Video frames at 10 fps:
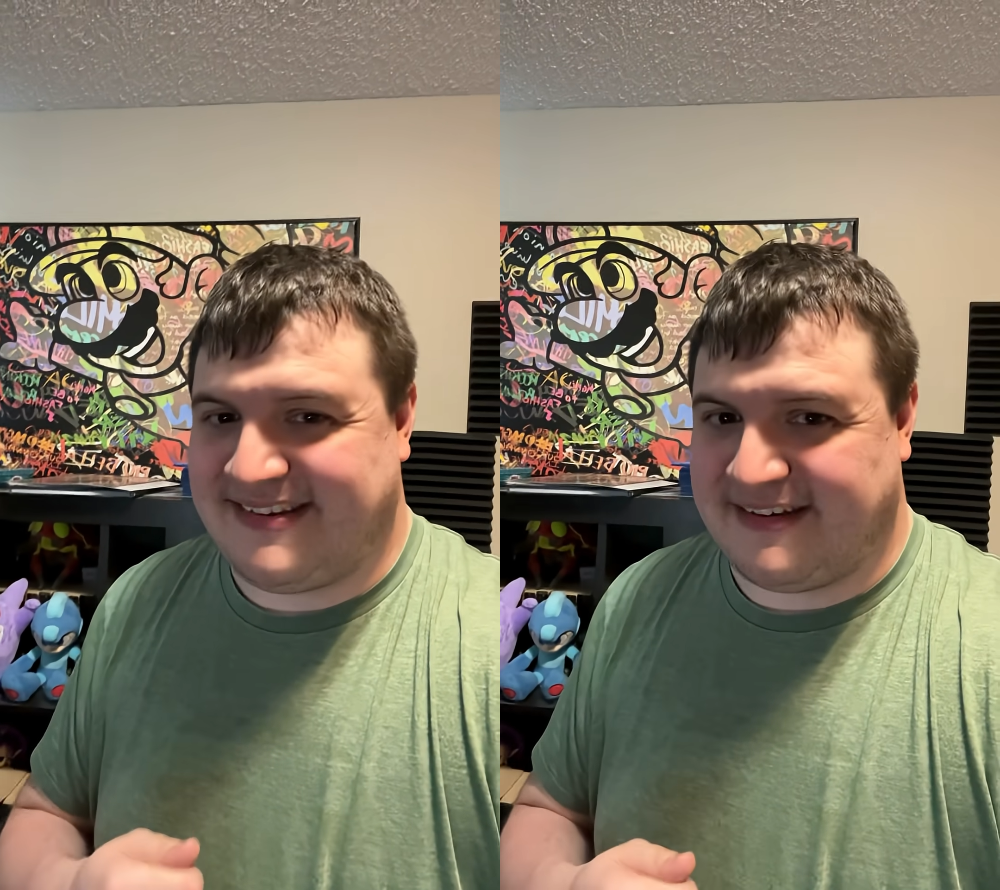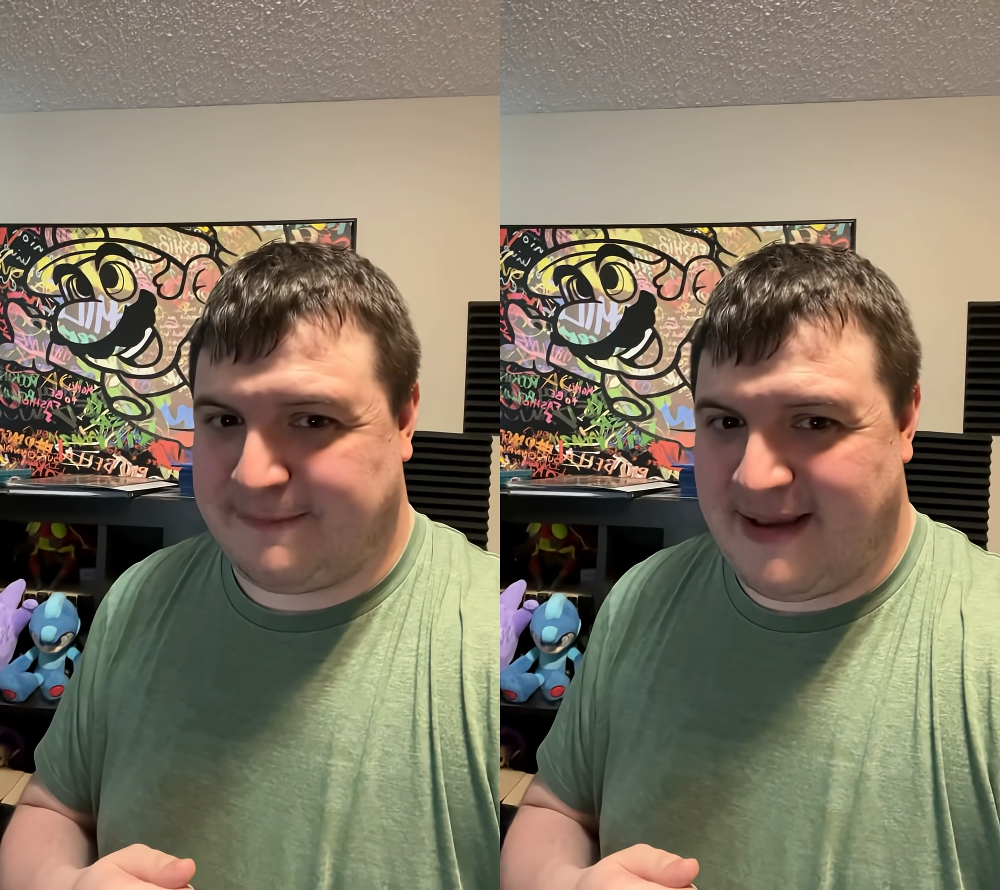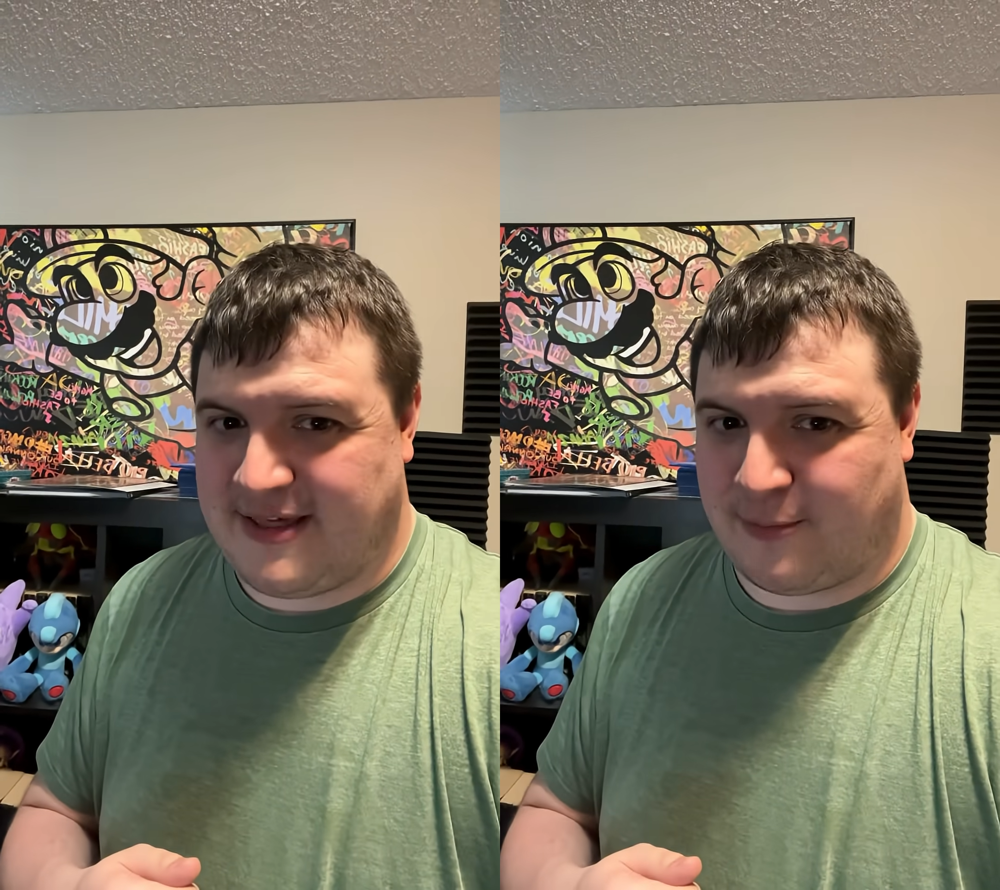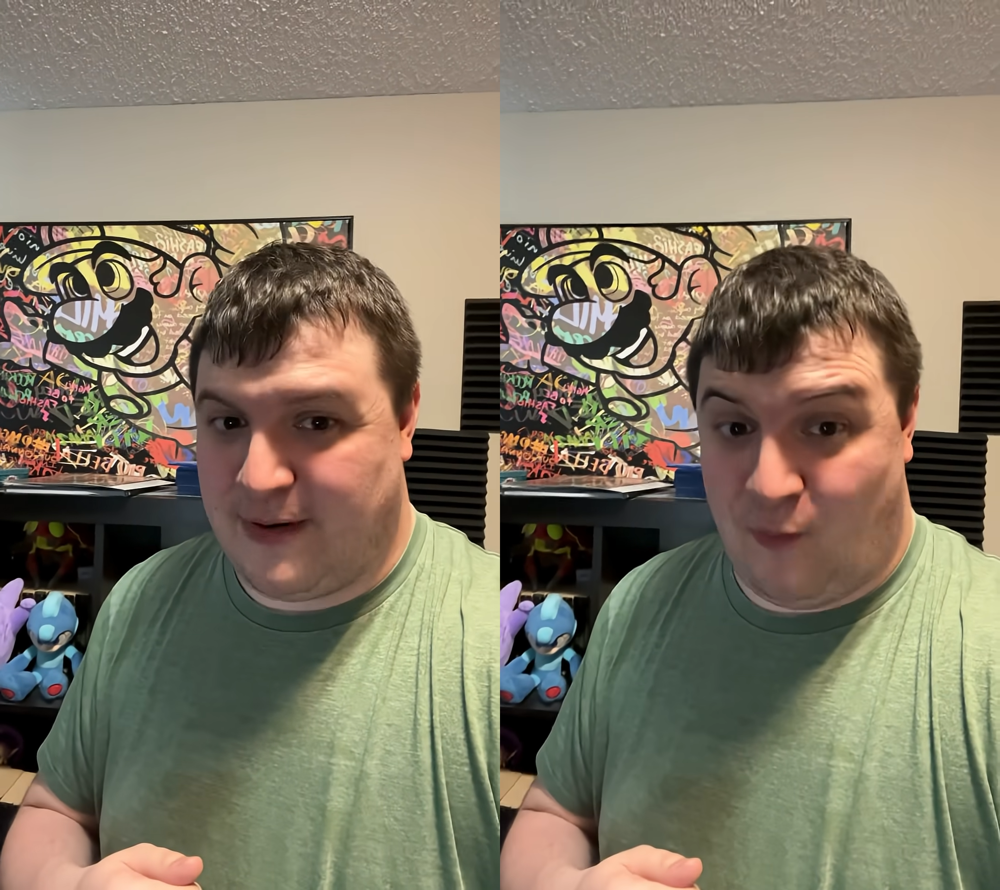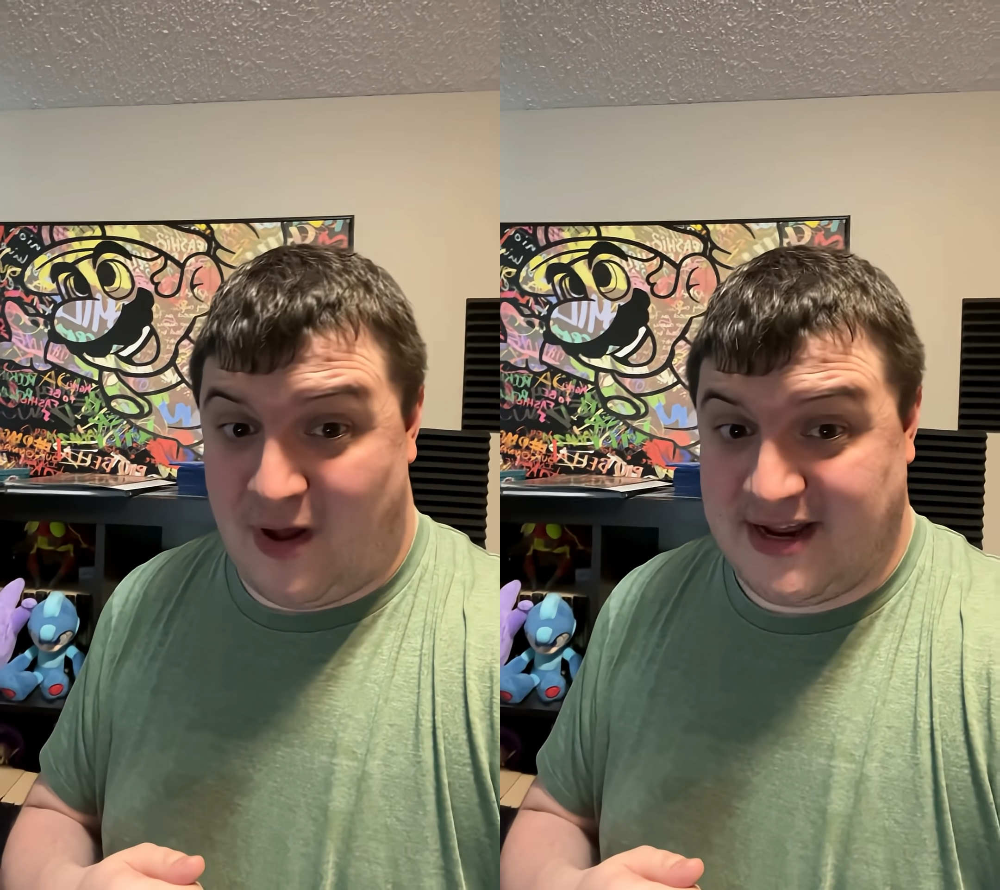of Space
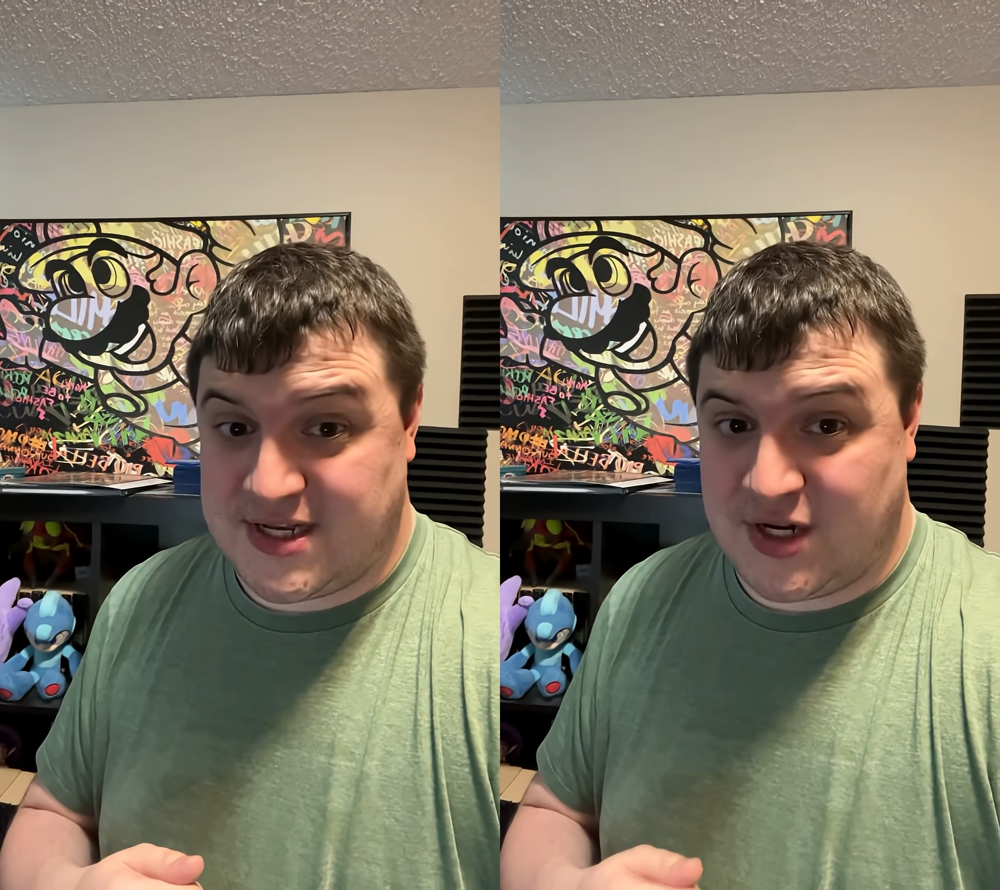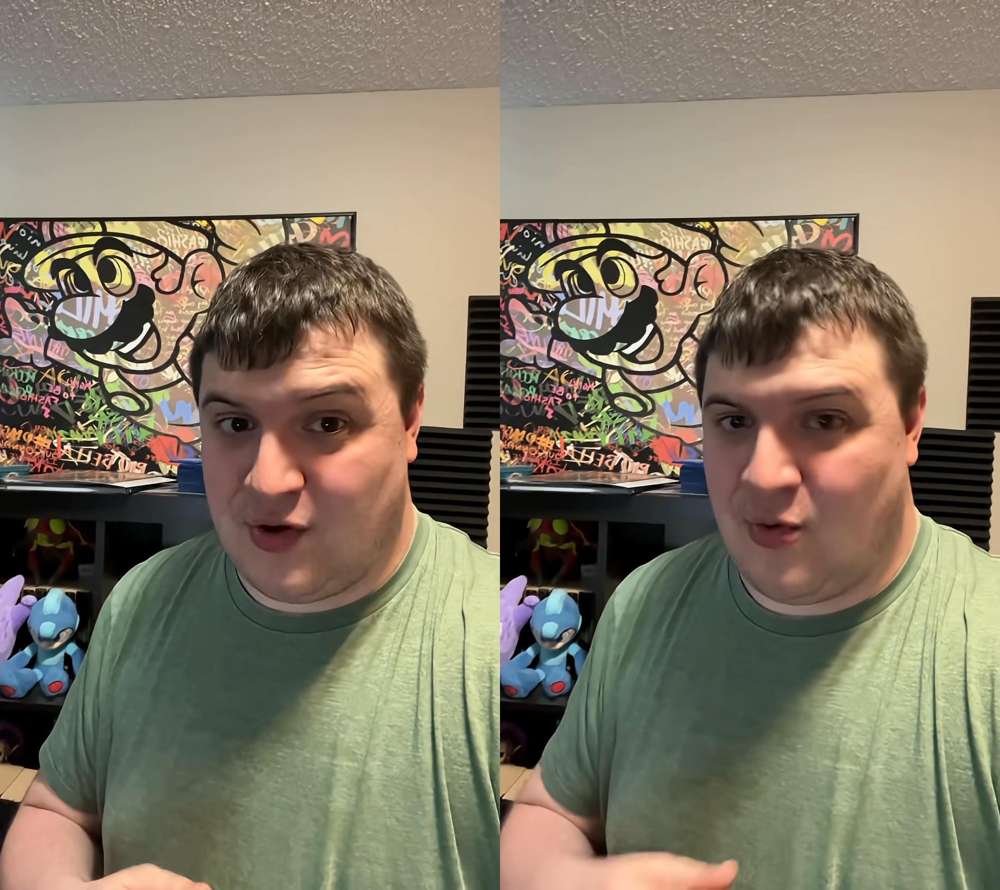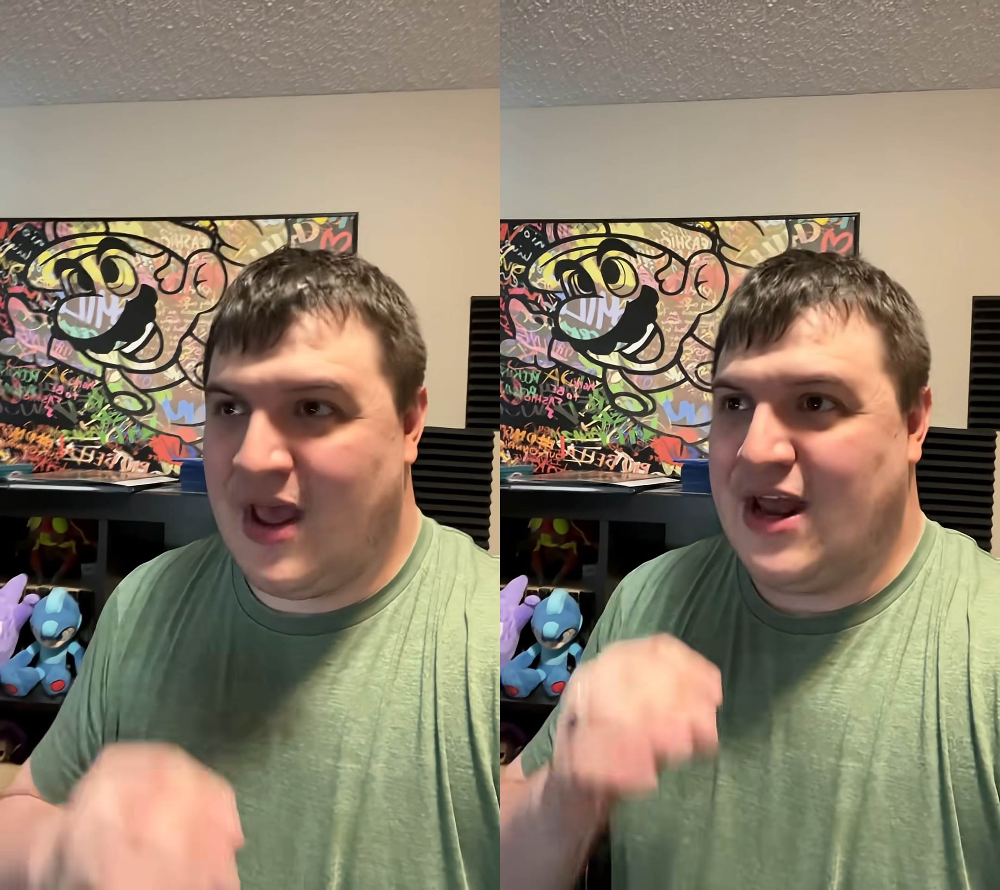Marine 1 and 2,